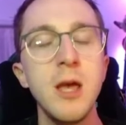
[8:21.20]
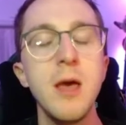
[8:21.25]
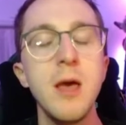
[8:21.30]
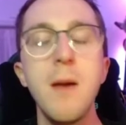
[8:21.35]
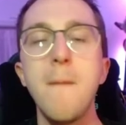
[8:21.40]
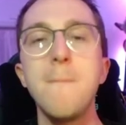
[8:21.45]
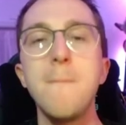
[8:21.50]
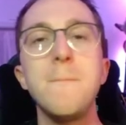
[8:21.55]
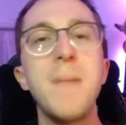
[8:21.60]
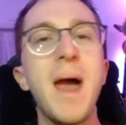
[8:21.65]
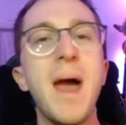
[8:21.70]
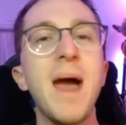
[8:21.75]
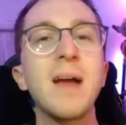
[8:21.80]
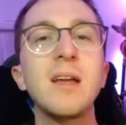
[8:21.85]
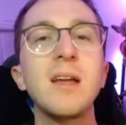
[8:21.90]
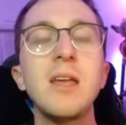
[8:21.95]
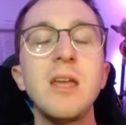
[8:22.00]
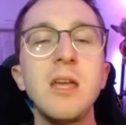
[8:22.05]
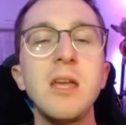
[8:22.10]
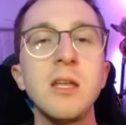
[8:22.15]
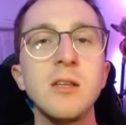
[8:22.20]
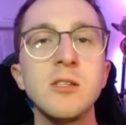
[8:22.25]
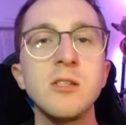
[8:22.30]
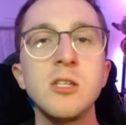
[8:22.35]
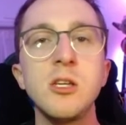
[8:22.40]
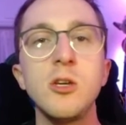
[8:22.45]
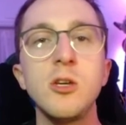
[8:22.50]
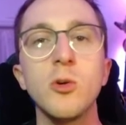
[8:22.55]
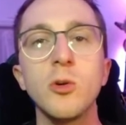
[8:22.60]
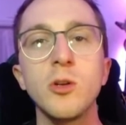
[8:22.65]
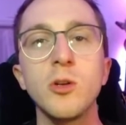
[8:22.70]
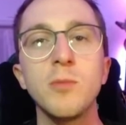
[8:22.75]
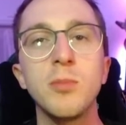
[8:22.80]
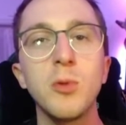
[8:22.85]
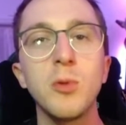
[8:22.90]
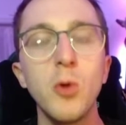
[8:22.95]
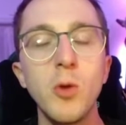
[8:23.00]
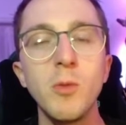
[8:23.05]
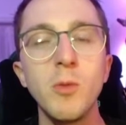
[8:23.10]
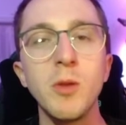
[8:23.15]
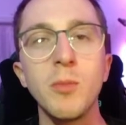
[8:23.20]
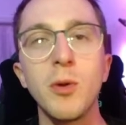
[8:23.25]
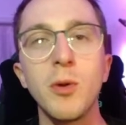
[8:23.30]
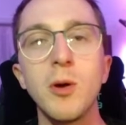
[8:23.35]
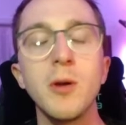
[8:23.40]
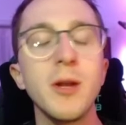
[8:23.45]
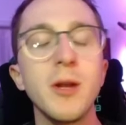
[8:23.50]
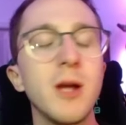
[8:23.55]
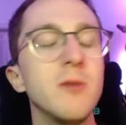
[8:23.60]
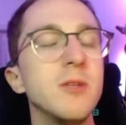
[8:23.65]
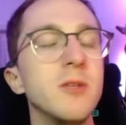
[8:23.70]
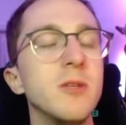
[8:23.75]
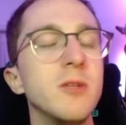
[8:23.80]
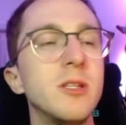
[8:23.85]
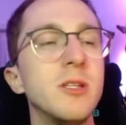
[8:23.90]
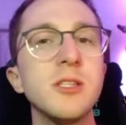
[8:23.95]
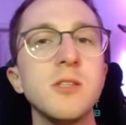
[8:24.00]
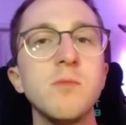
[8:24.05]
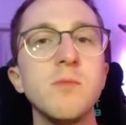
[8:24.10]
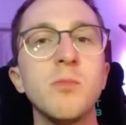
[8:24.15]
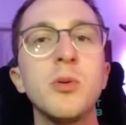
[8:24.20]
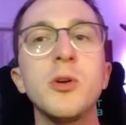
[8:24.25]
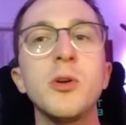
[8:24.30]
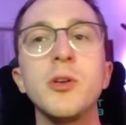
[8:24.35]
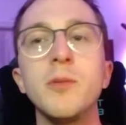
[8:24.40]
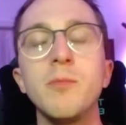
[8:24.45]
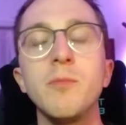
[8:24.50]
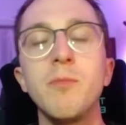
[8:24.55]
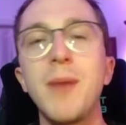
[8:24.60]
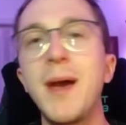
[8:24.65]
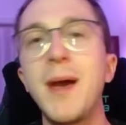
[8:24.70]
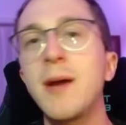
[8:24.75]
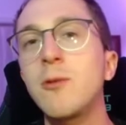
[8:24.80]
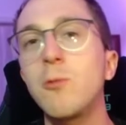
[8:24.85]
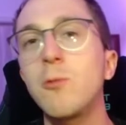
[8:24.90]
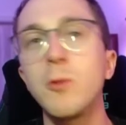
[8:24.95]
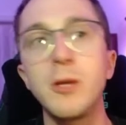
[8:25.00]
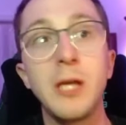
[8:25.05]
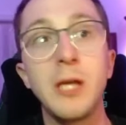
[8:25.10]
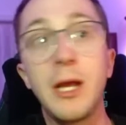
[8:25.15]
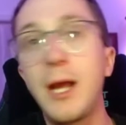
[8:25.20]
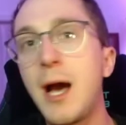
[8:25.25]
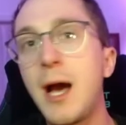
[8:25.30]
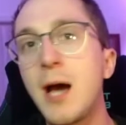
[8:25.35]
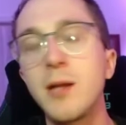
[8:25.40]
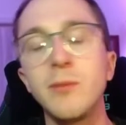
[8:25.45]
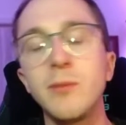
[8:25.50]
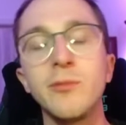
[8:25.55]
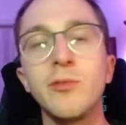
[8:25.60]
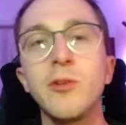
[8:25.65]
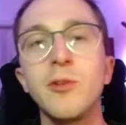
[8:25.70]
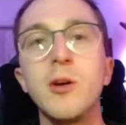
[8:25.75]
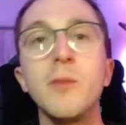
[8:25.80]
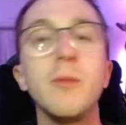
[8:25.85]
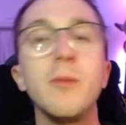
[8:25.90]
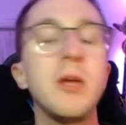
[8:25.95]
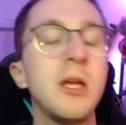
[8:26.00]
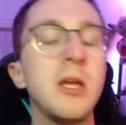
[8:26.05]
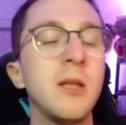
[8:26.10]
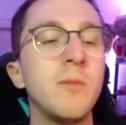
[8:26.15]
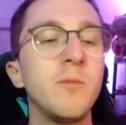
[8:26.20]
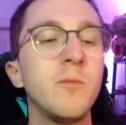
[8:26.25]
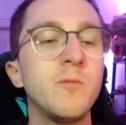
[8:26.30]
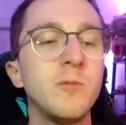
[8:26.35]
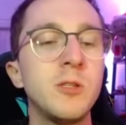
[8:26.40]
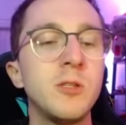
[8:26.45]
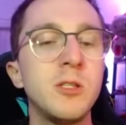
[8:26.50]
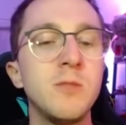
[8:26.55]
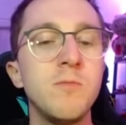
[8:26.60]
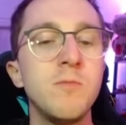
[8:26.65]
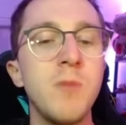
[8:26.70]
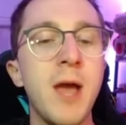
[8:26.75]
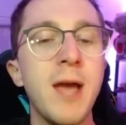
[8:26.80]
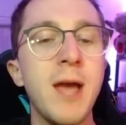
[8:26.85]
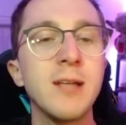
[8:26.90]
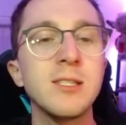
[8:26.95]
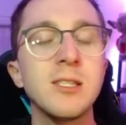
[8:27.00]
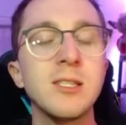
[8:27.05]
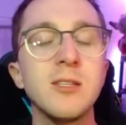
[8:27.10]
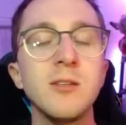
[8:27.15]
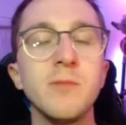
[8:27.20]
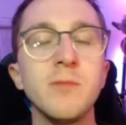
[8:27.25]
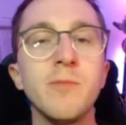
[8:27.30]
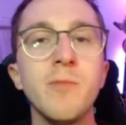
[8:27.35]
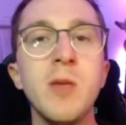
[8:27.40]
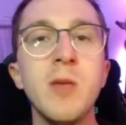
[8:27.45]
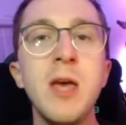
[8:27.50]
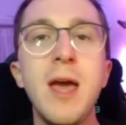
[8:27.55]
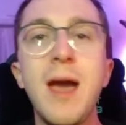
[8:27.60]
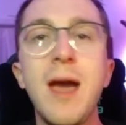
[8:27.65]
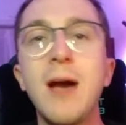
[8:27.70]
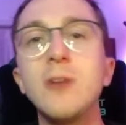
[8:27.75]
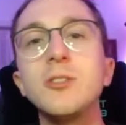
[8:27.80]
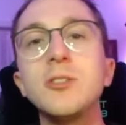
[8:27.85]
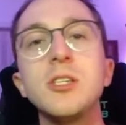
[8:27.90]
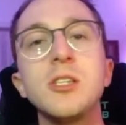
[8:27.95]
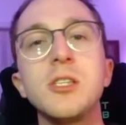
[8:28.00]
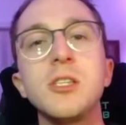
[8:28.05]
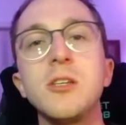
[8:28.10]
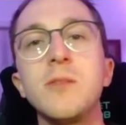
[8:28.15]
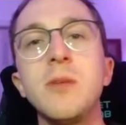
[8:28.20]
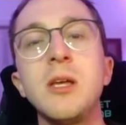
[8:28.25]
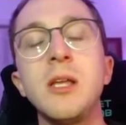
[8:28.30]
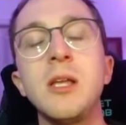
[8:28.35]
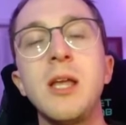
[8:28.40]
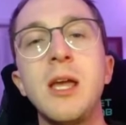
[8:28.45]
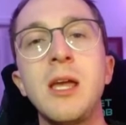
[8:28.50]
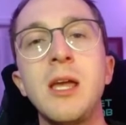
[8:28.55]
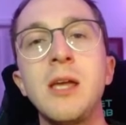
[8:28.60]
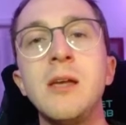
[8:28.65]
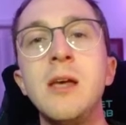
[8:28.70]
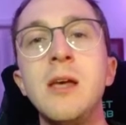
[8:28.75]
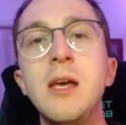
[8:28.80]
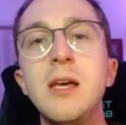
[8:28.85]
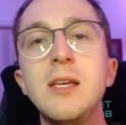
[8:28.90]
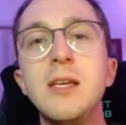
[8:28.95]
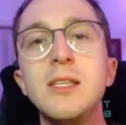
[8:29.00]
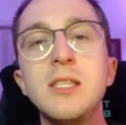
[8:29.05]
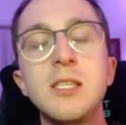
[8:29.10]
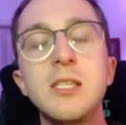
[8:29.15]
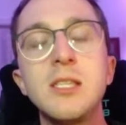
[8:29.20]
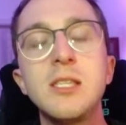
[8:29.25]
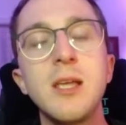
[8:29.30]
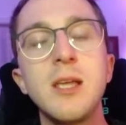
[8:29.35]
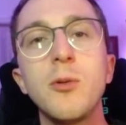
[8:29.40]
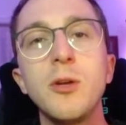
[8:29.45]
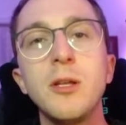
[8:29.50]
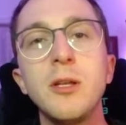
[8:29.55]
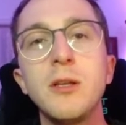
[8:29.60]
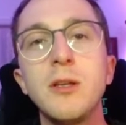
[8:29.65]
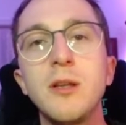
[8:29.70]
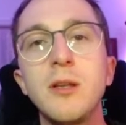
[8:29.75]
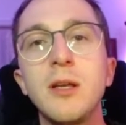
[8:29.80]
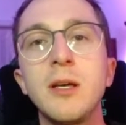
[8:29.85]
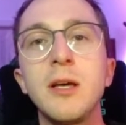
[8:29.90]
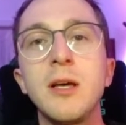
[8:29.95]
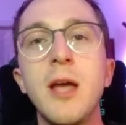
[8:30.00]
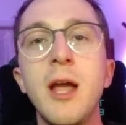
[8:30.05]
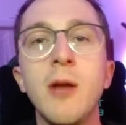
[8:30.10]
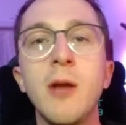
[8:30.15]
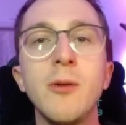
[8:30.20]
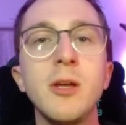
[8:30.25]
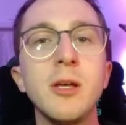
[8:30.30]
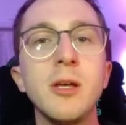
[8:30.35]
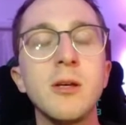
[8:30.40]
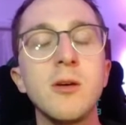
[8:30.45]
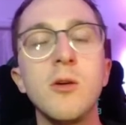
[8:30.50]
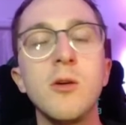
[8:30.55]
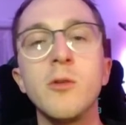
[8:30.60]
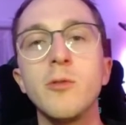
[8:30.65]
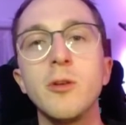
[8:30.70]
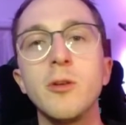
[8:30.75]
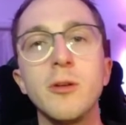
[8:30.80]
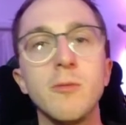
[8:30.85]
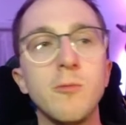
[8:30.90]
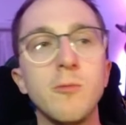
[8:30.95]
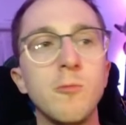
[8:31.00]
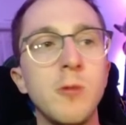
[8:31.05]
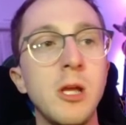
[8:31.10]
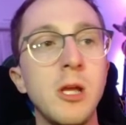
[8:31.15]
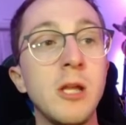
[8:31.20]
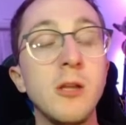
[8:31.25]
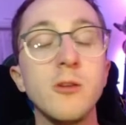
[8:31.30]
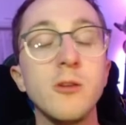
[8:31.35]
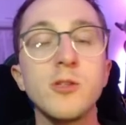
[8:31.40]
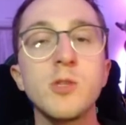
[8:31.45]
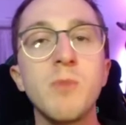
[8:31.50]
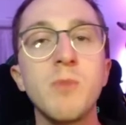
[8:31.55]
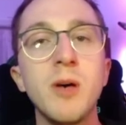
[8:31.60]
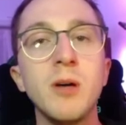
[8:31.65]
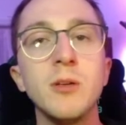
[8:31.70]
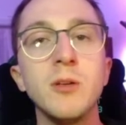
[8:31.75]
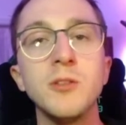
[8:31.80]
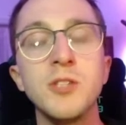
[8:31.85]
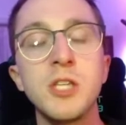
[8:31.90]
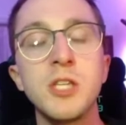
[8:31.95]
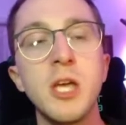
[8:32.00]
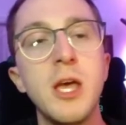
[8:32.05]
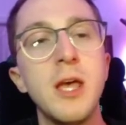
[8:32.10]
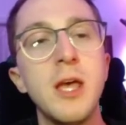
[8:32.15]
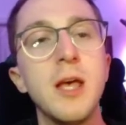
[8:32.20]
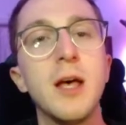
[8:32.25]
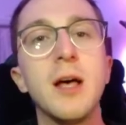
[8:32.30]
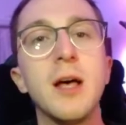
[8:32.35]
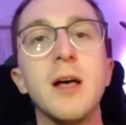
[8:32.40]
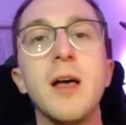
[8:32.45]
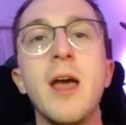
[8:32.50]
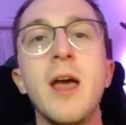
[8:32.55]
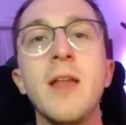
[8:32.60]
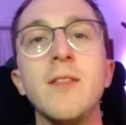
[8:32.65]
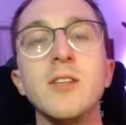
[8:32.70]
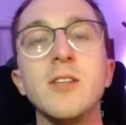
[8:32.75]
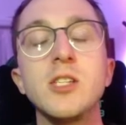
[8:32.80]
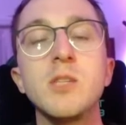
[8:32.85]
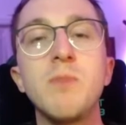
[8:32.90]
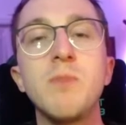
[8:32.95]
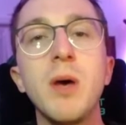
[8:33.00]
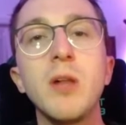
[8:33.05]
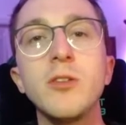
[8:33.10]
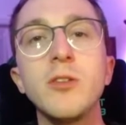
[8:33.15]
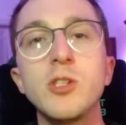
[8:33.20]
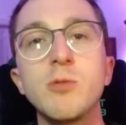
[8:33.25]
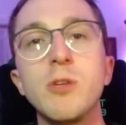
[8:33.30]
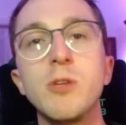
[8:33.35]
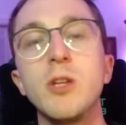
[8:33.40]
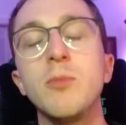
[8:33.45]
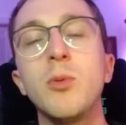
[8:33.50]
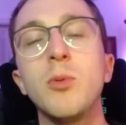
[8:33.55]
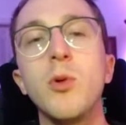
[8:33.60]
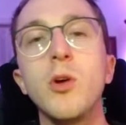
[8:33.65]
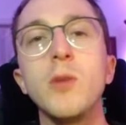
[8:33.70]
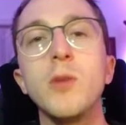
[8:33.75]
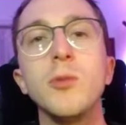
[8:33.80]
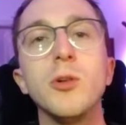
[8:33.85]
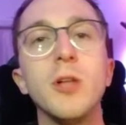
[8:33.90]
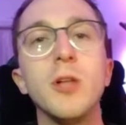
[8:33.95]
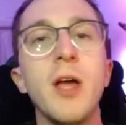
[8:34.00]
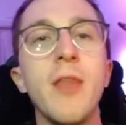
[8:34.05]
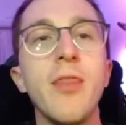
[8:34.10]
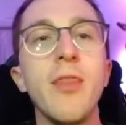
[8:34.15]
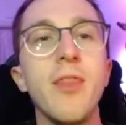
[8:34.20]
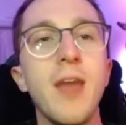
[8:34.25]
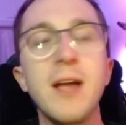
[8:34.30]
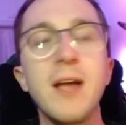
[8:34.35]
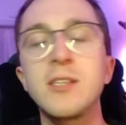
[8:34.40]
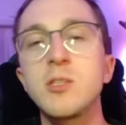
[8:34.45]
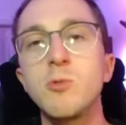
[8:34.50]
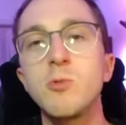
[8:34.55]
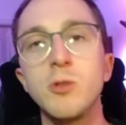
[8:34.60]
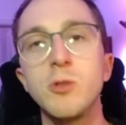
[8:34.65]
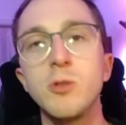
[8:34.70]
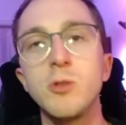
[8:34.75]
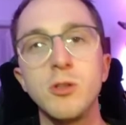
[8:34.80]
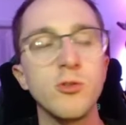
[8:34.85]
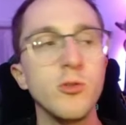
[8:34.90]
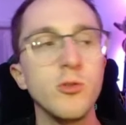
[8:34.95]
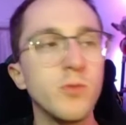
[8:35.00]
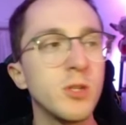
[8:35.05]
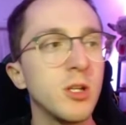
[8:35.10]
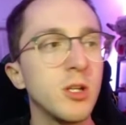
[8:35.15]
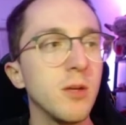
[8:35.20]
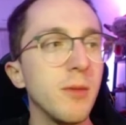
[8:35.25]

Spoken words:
back into your deployment bar. Now, it doesn't put them back where you got them from. It houses them in a separate area over in your spells, and the spell is redeployable, and that's when the troops come